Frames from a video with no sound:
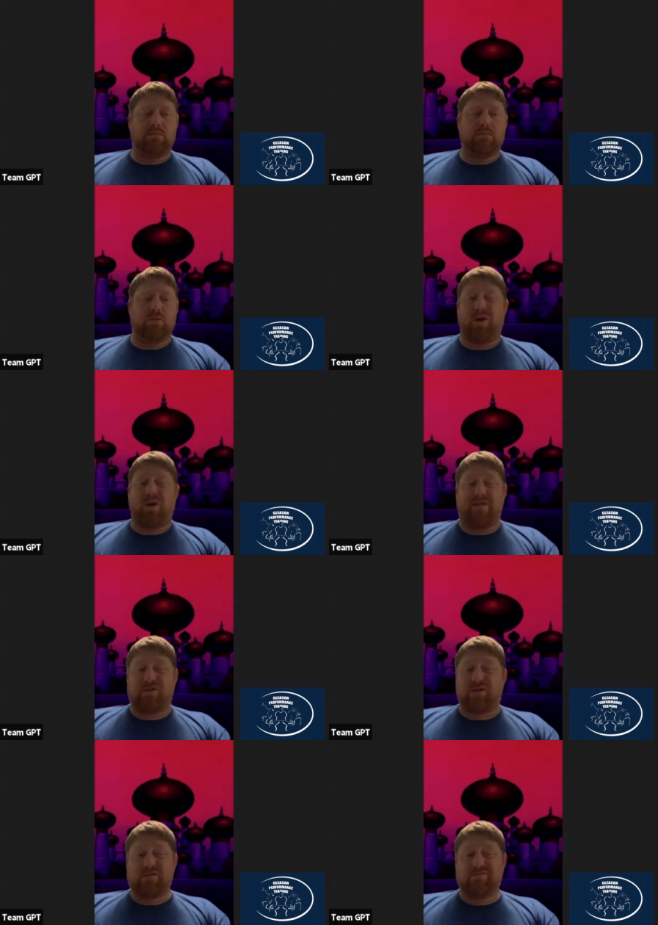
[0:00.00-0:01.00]
or
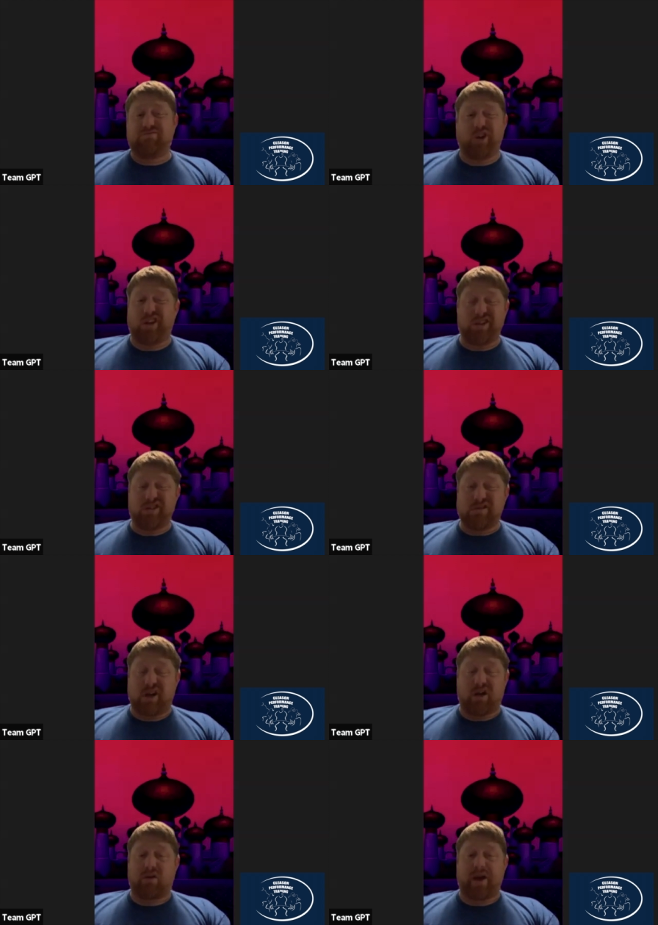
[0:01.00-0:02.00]
ever, really. You
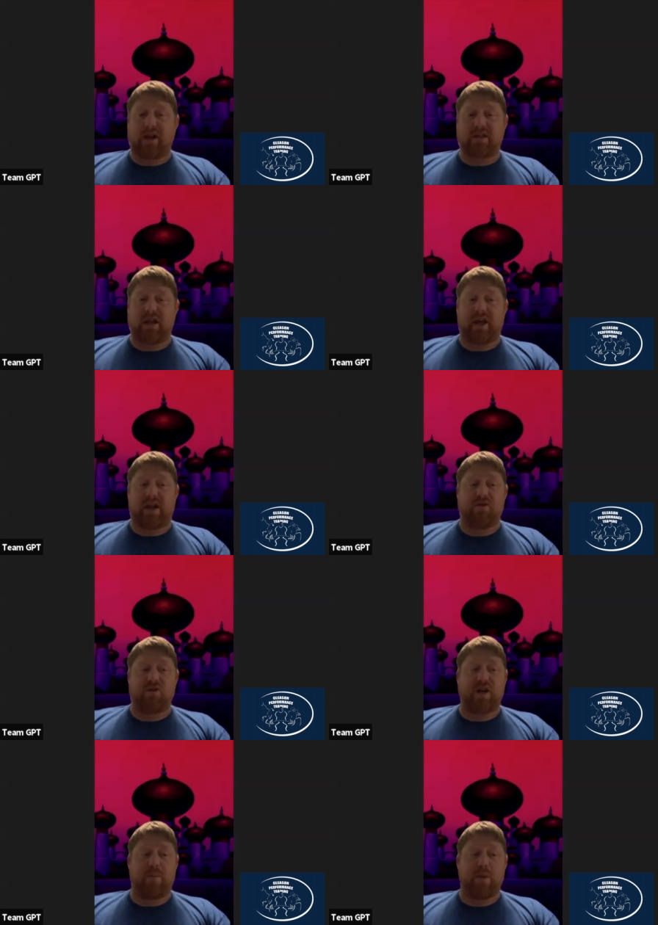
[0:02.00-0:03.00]
know, like I said, like if there's
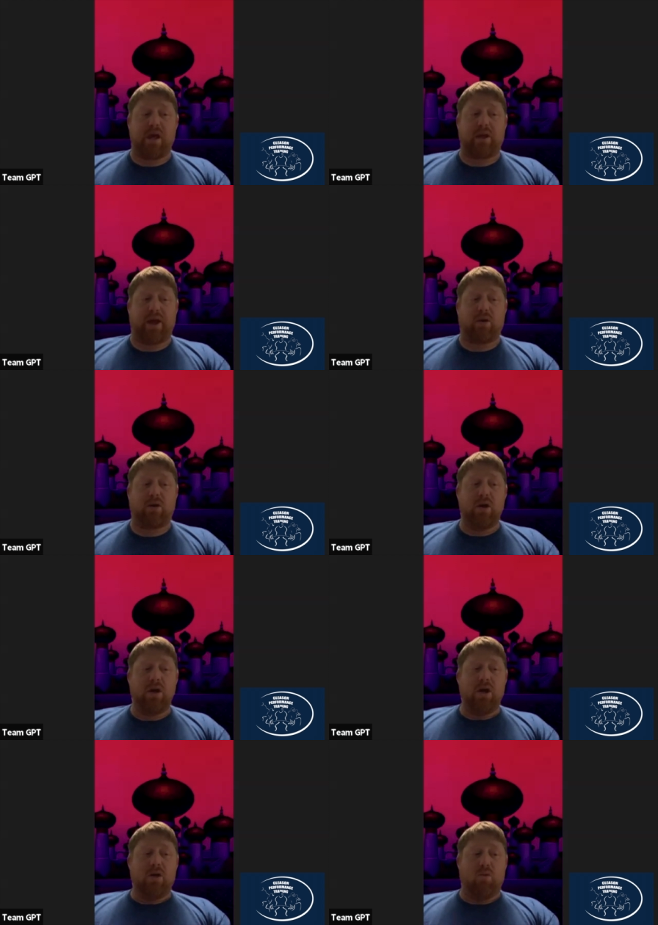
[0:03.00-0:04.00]
not a meet, like
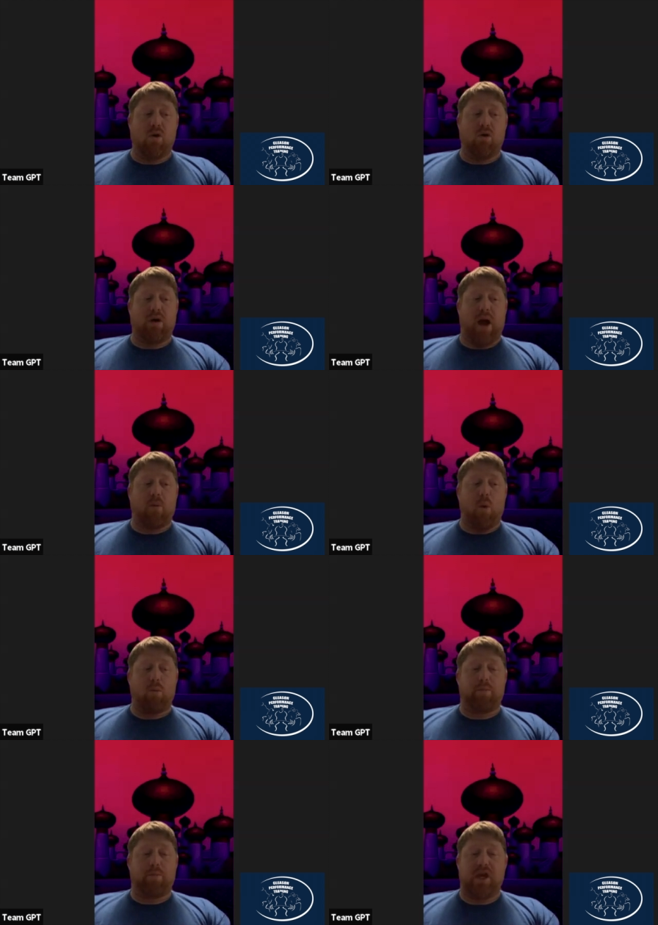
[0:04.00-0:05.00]
I won't
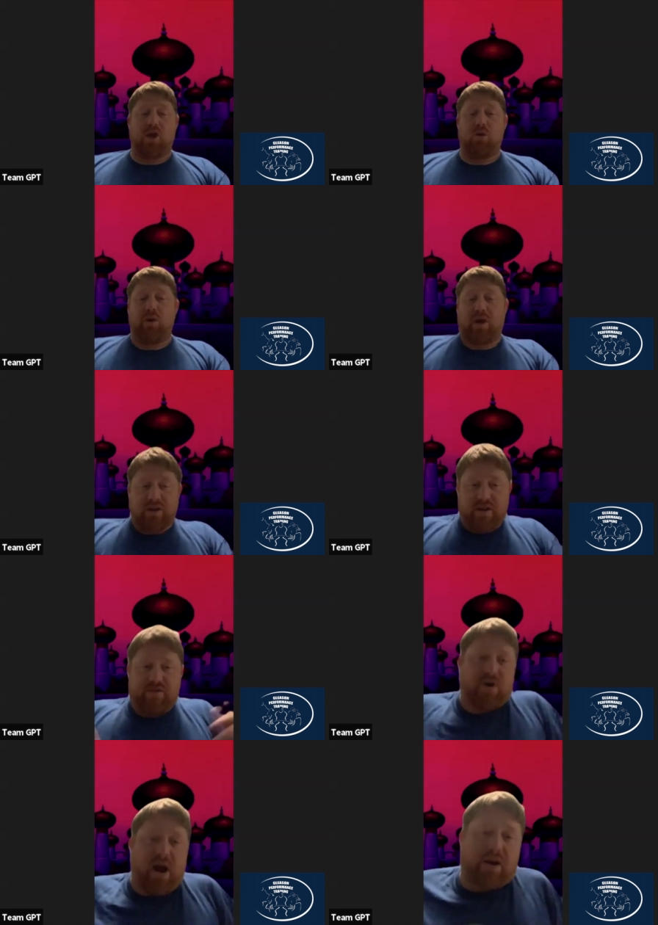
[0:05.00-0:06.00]
peak you because if
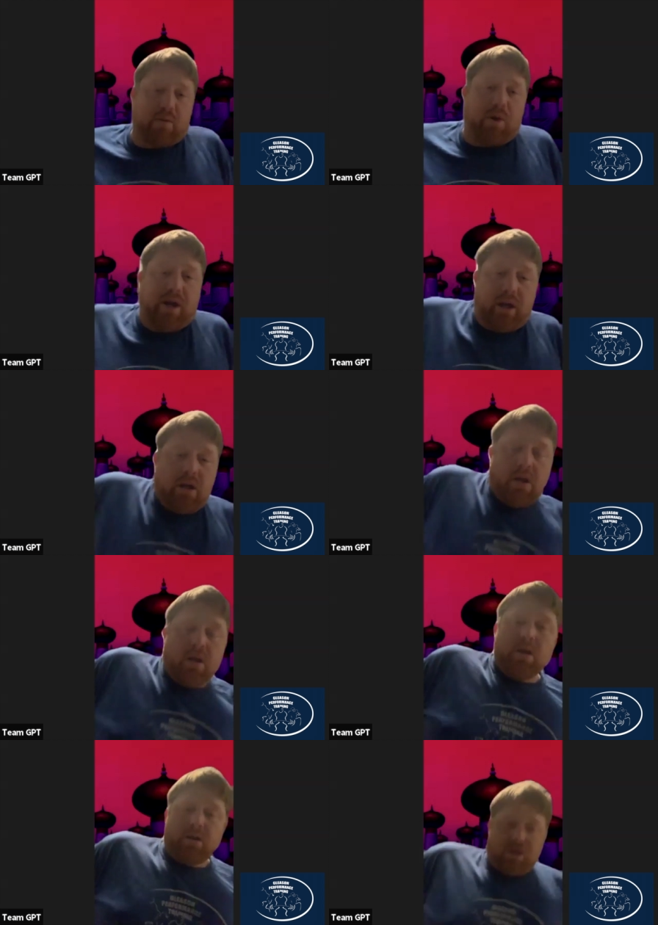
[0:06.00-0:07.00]
you're not competing,
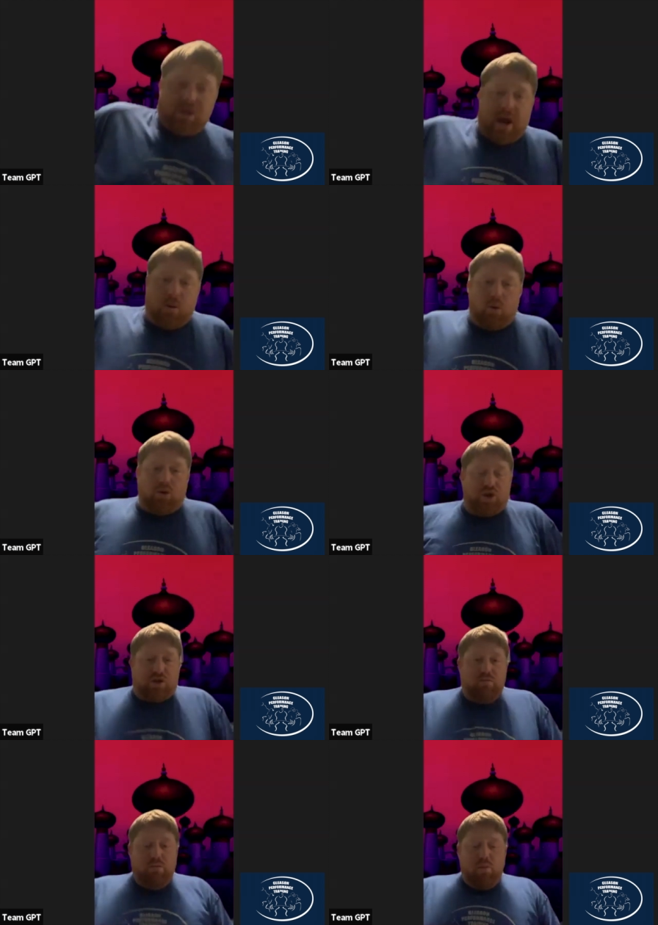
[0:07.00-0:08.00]
and
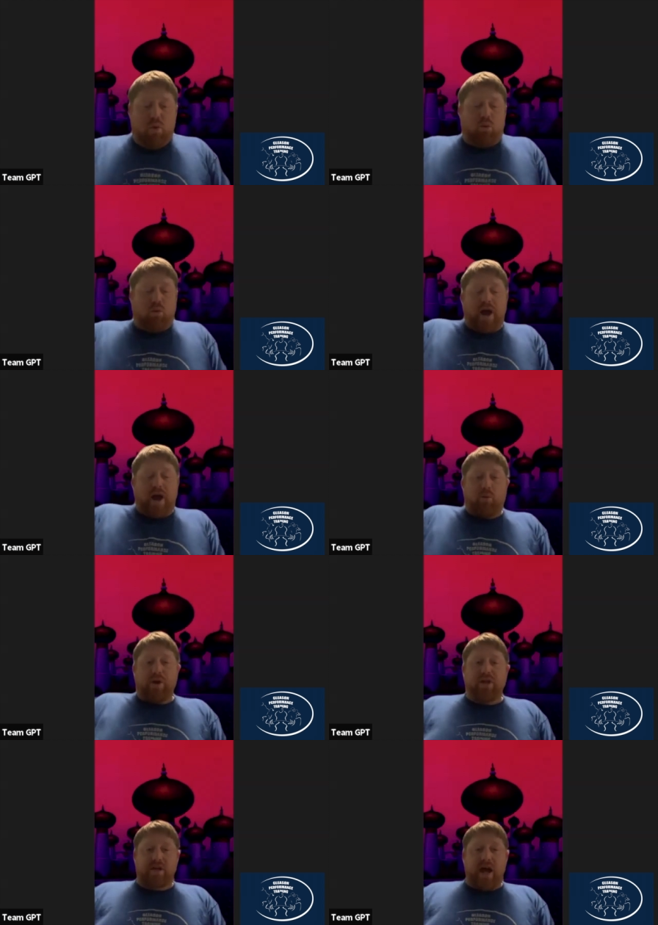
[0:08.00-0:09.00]
we'll kind of
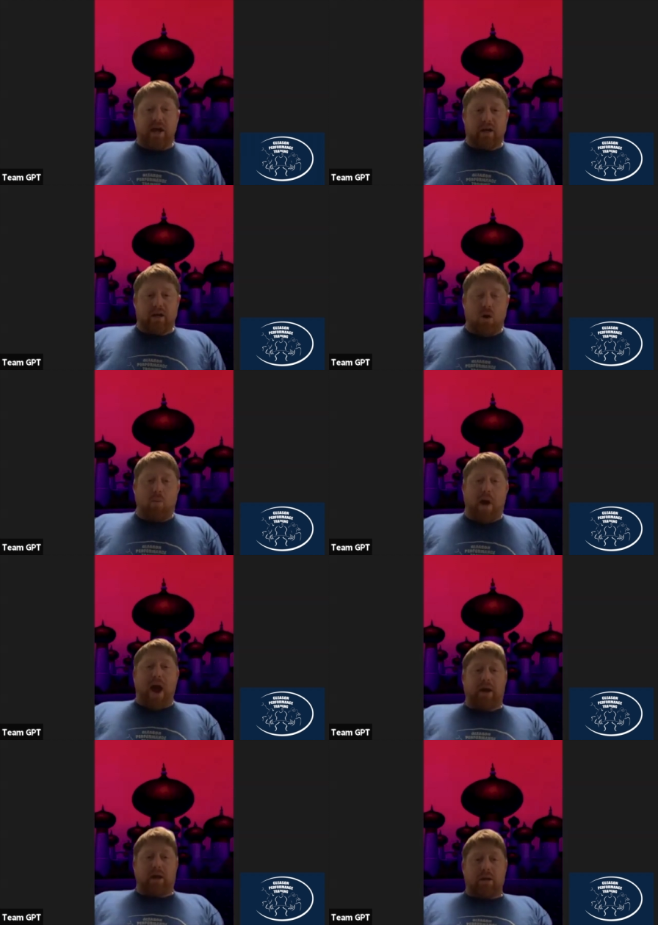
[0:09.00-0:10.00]
reset and go
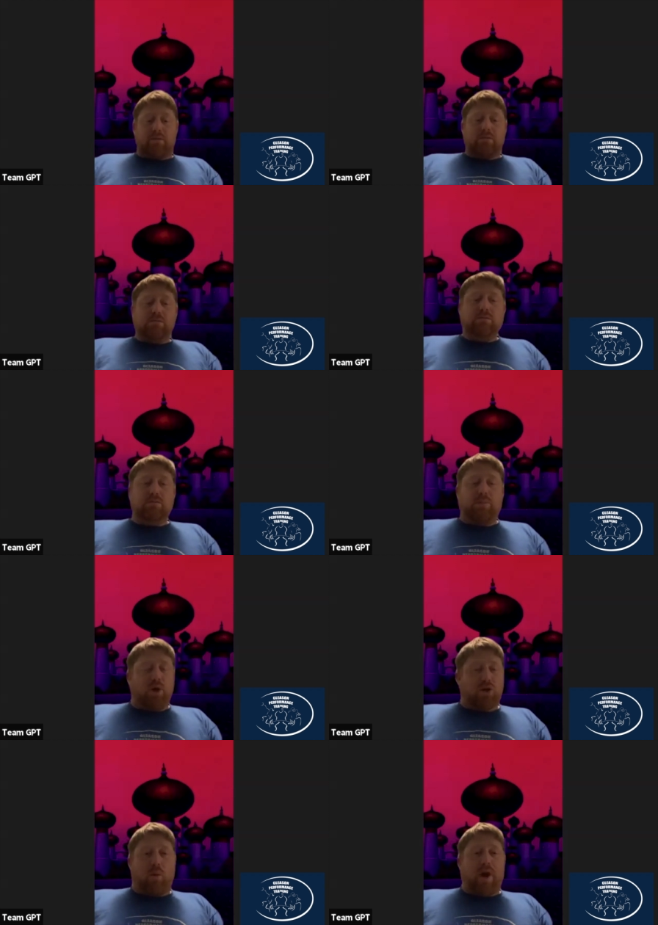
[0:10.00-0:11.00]
back and
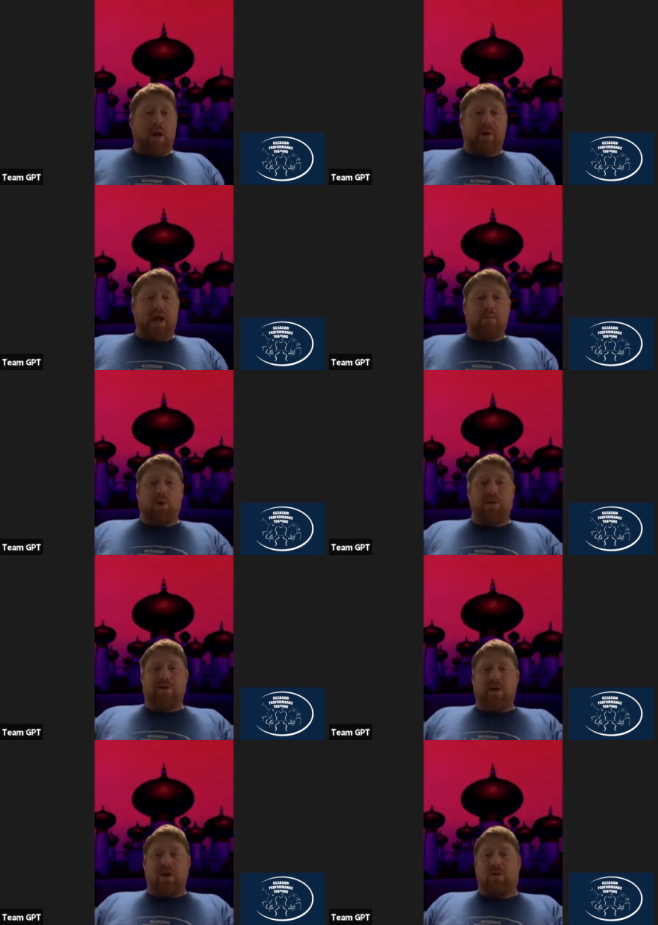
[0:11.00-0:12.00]
build our way up again. But
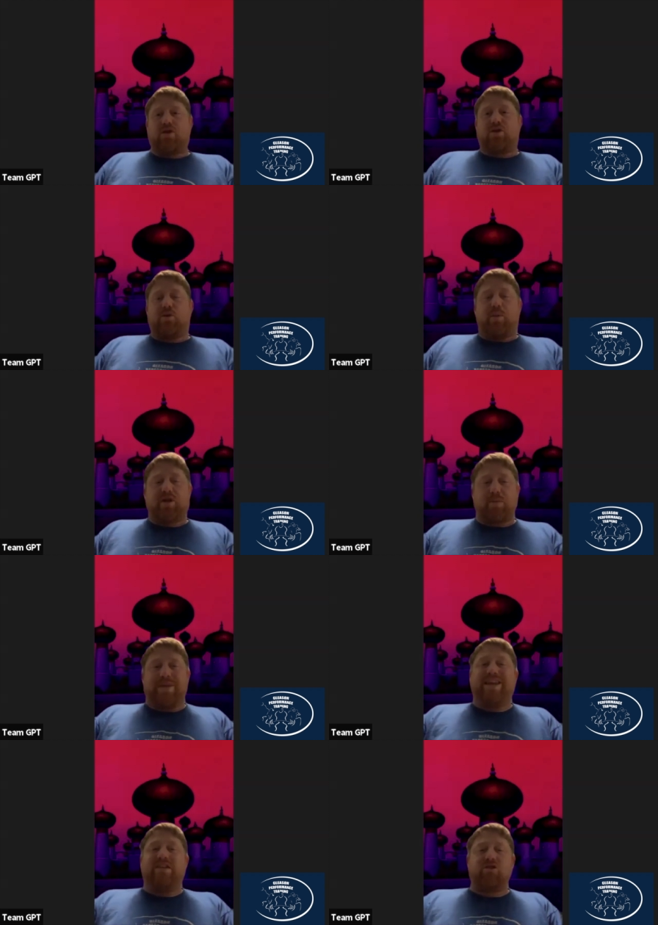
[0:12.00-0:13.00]
you know, there will be some
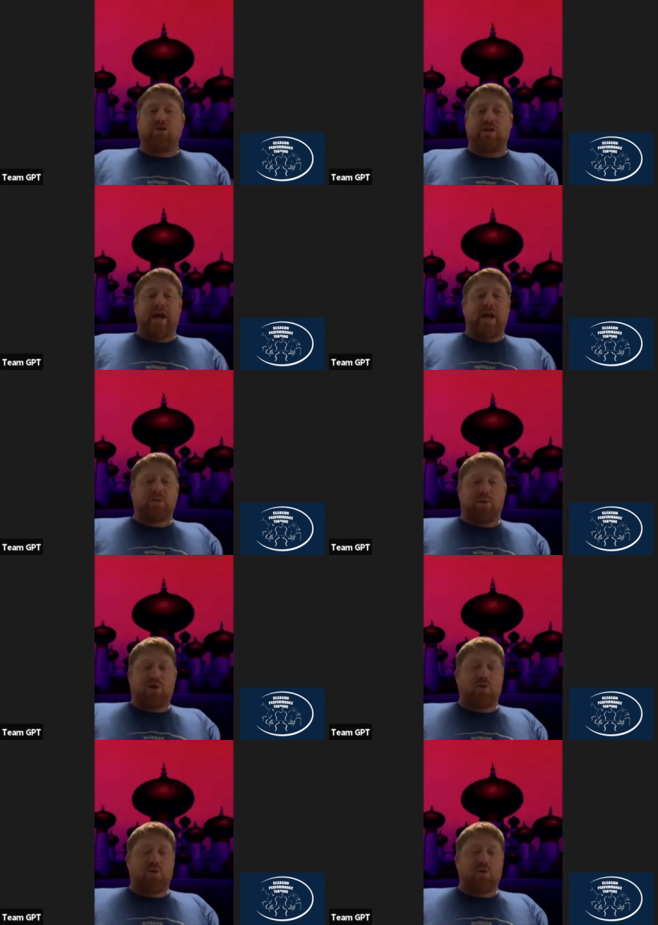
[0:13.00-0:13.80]
easier days, but there's no